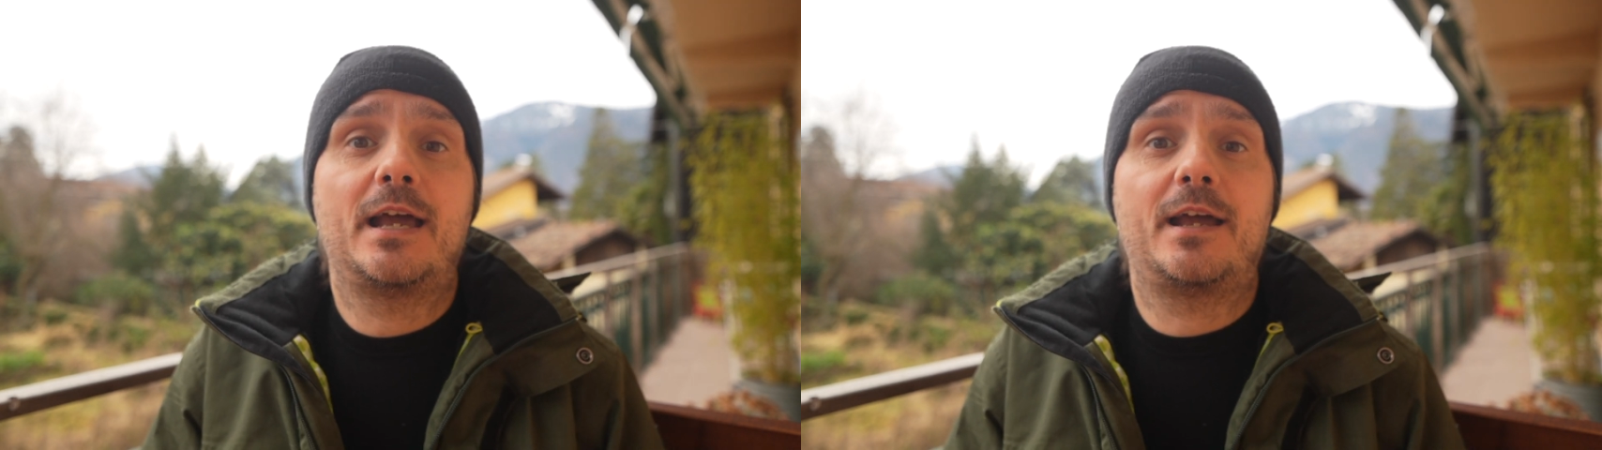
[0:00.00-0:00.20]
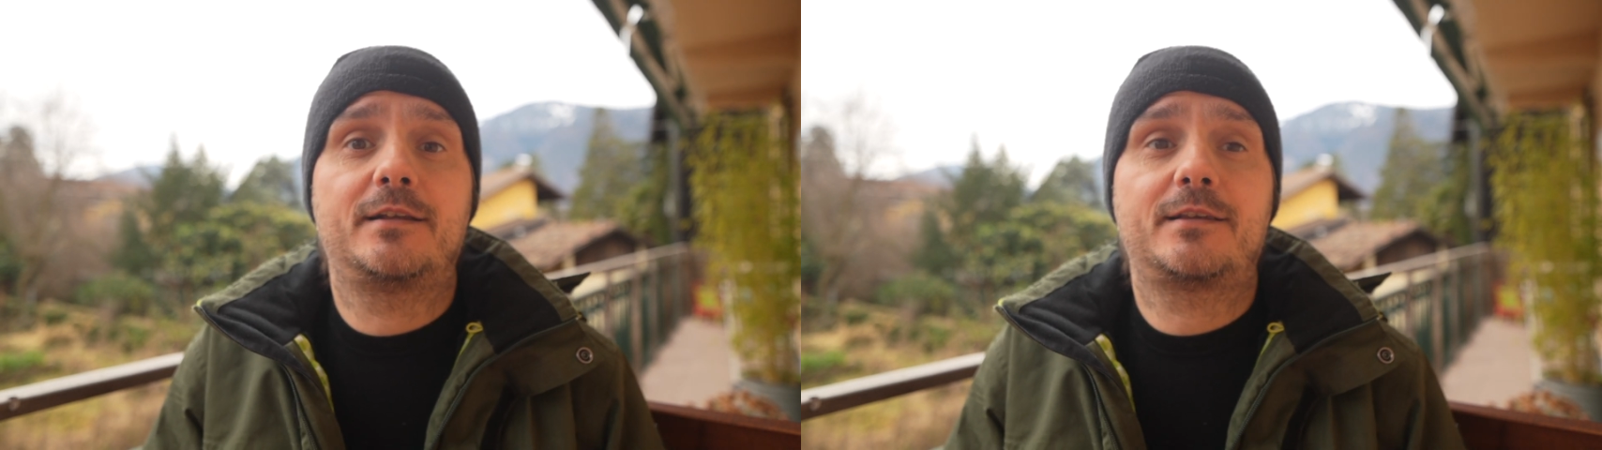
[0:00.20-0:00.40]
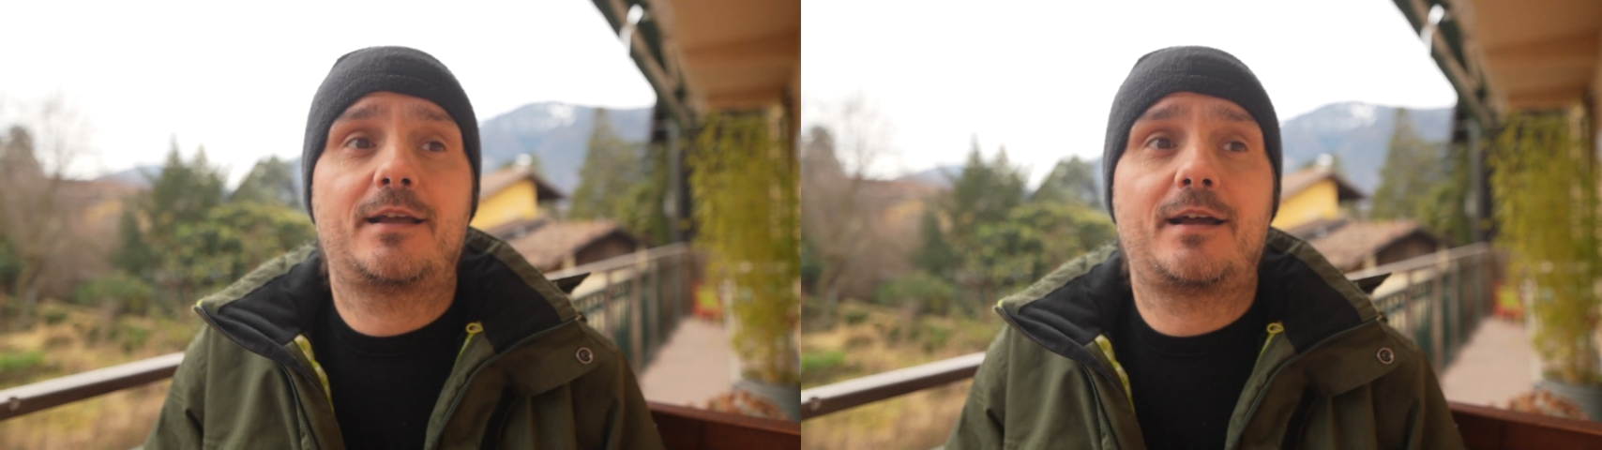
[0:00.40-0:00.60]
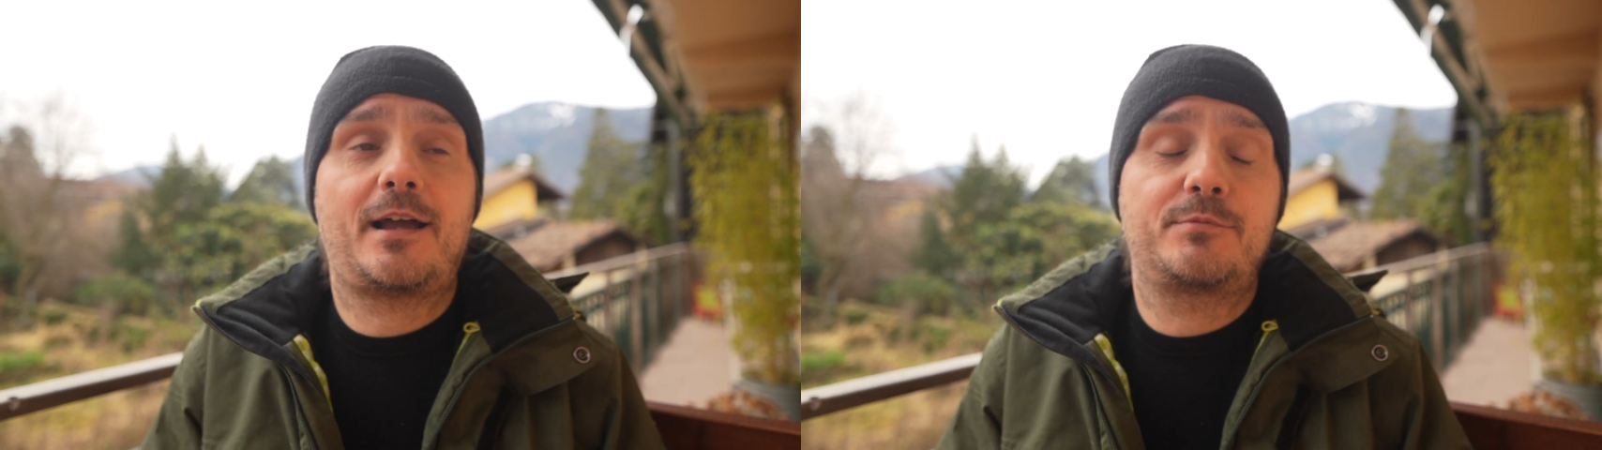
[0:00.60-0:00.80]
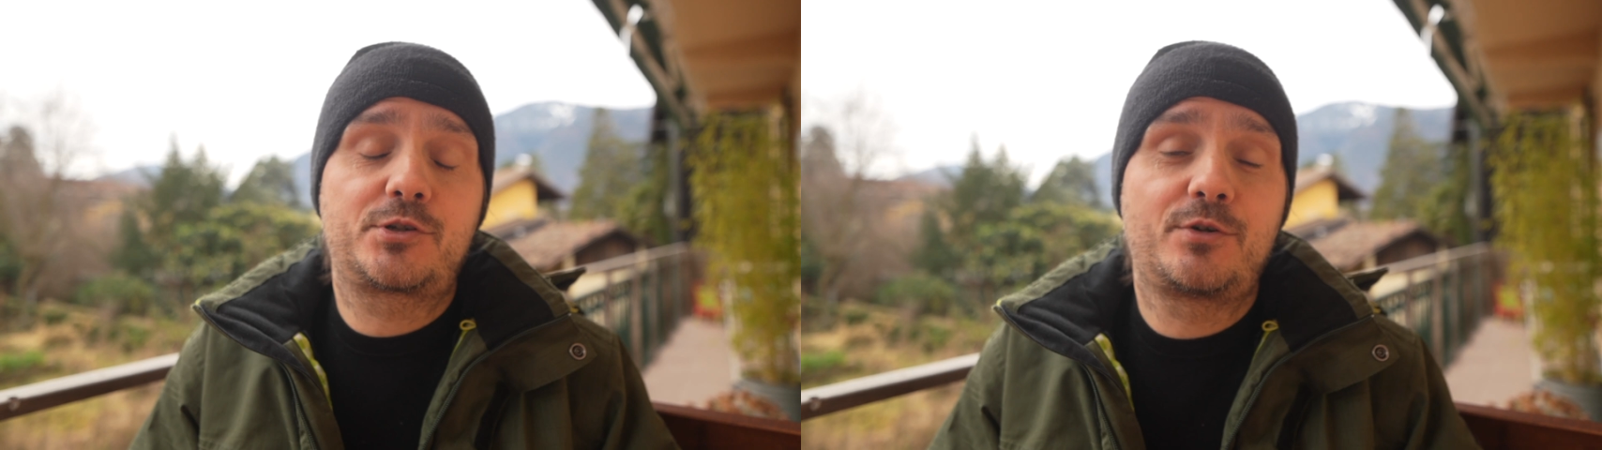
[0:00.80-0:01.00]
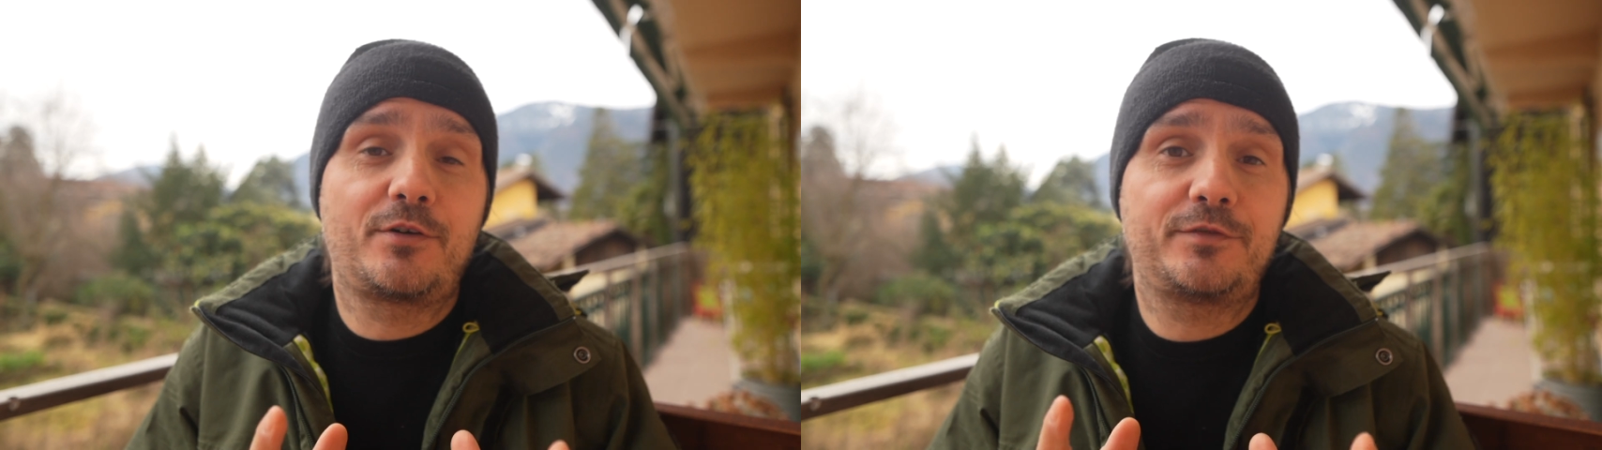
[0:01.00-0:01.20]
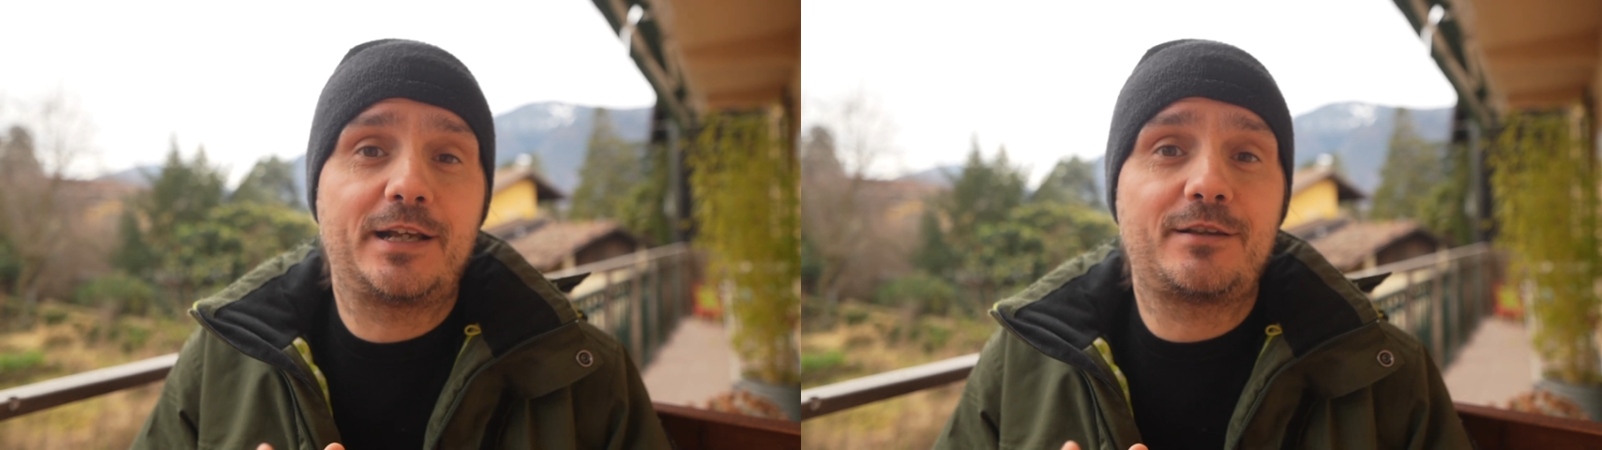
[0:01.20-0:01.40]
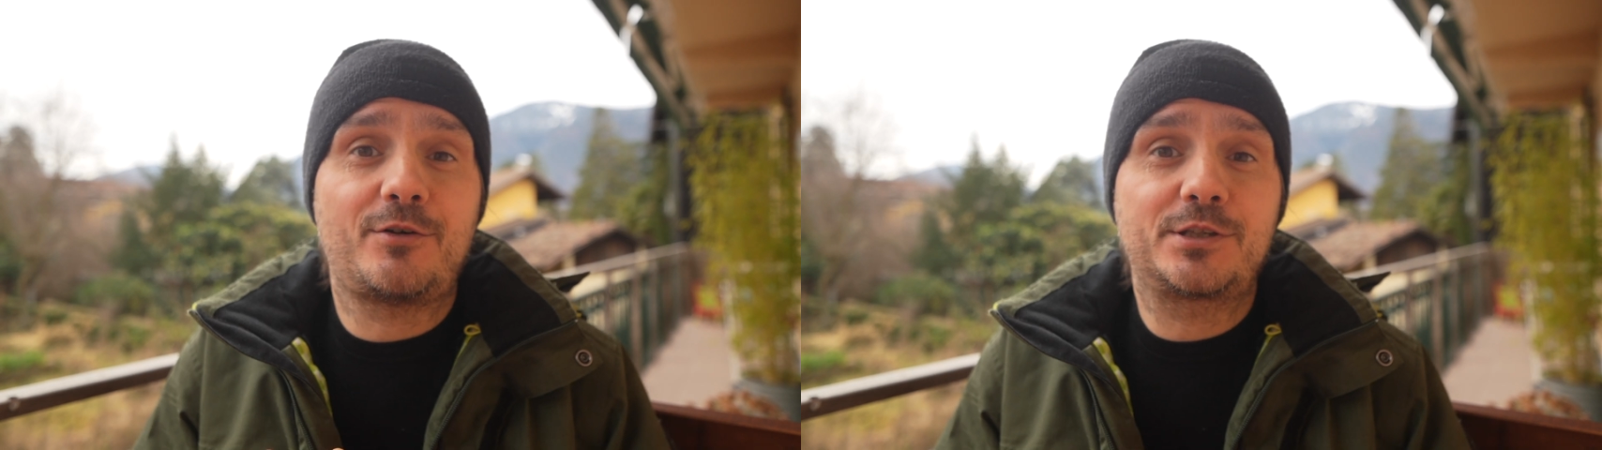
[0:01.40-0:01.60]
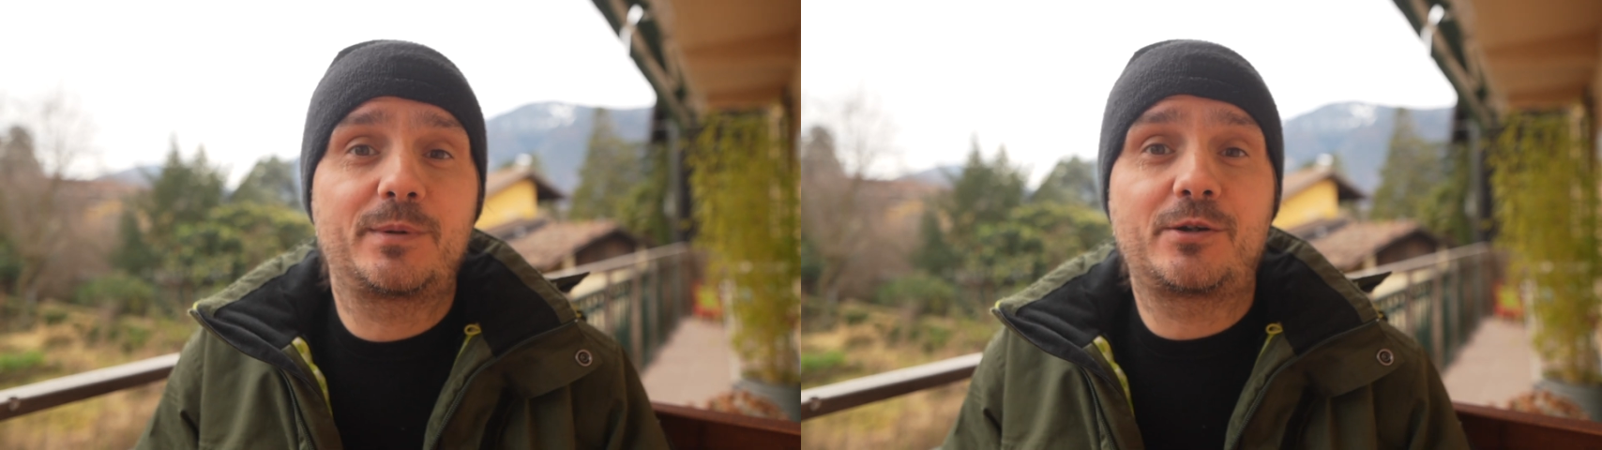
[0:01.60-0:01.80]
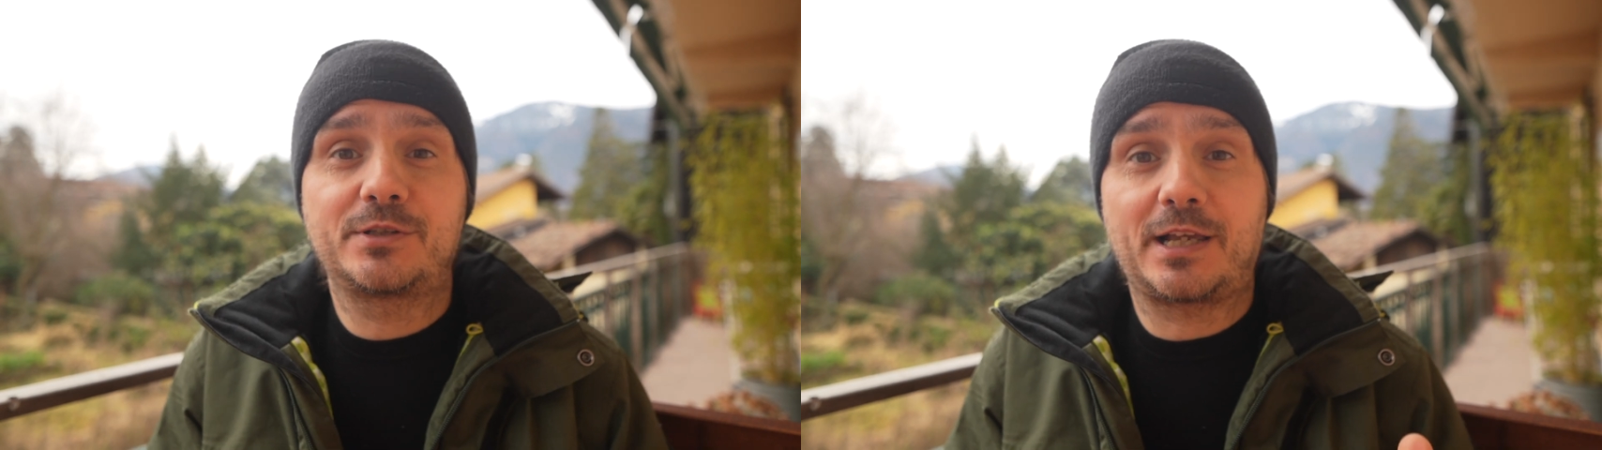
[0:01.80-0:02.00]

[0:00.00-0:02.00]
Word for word: and I'm sure of that also because